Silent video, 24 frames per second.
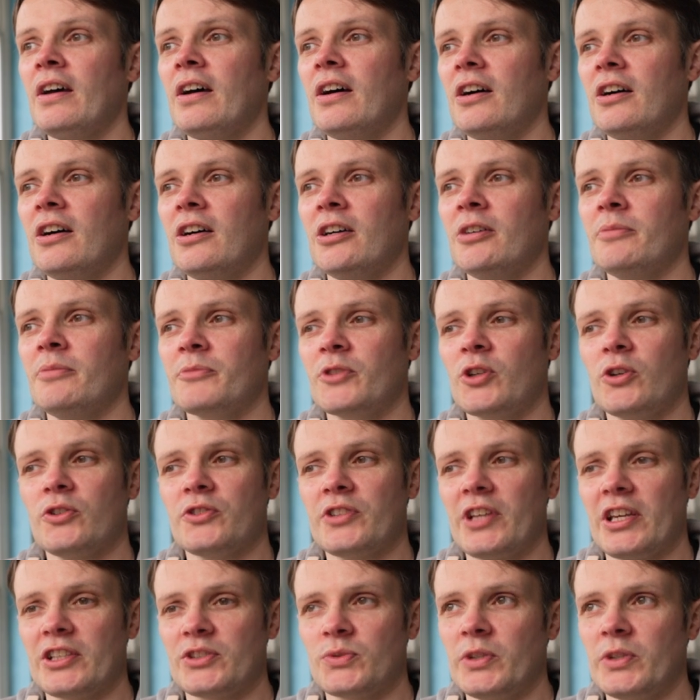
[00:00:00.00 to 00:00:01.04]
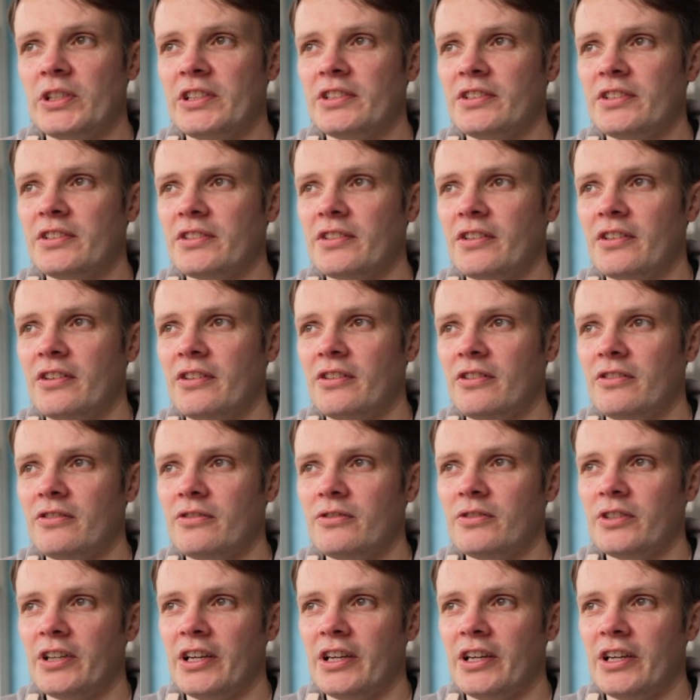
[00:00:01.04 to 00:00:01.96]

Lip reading: context window